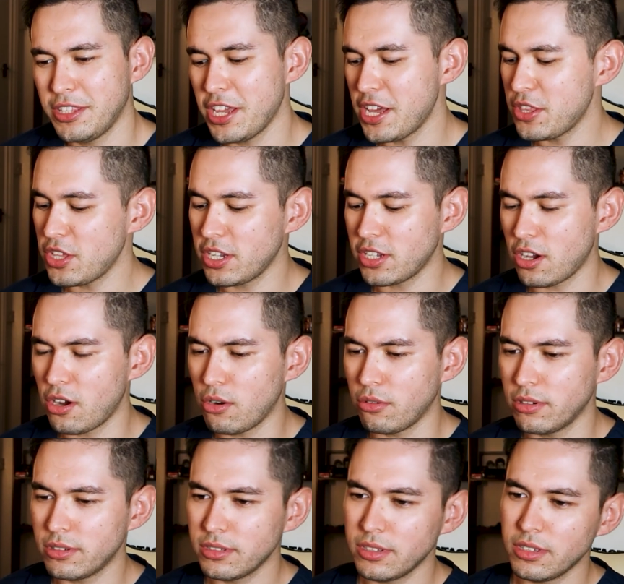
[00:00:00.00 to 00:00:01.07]
there they
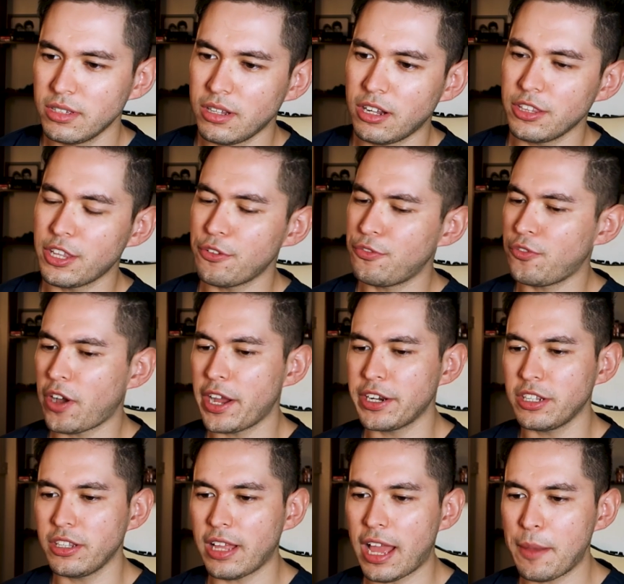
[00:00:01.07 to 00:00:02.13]
go, on their
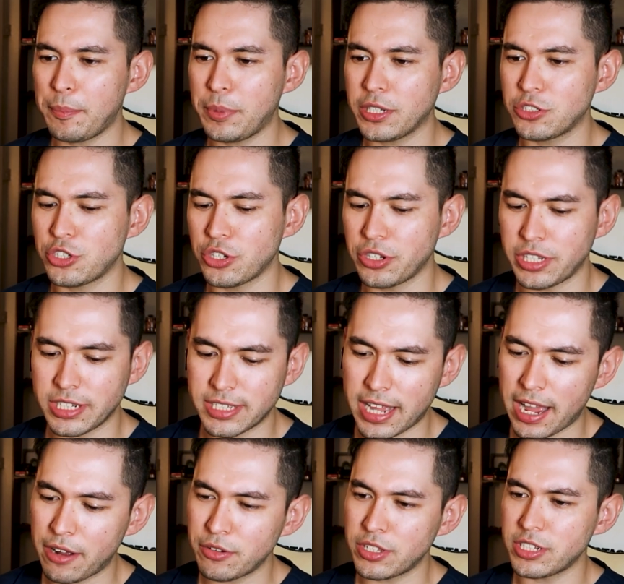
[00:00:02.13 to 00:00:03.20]
final epic journey
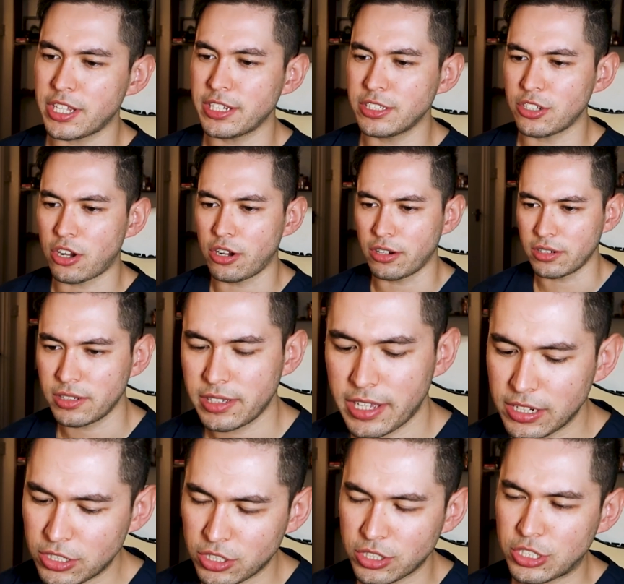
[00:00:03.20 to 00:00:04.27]
down the ding-dong,
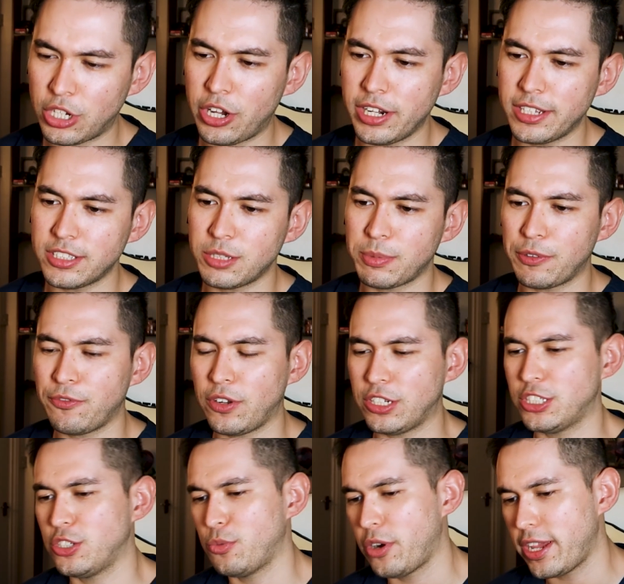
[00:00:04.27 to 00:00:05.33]
into the toilet to be
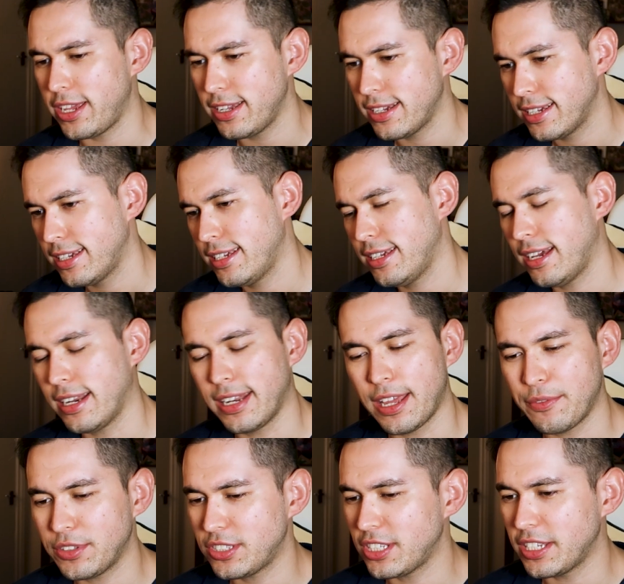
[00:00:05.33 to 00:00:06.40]
flushed away and
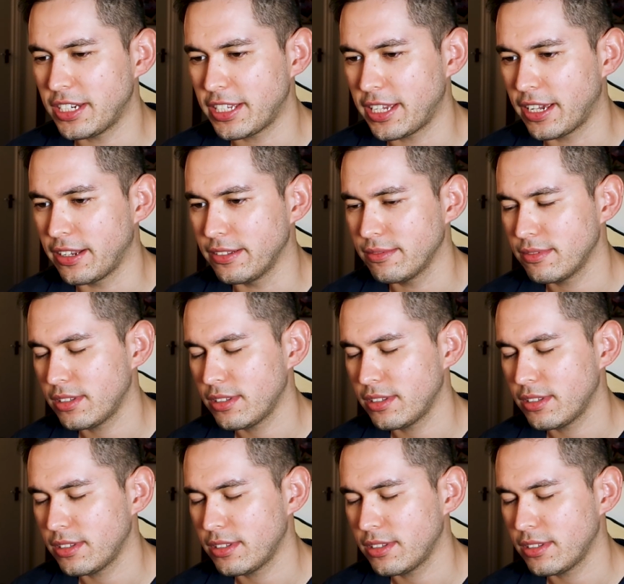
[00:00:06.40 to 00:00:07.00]
never seen again.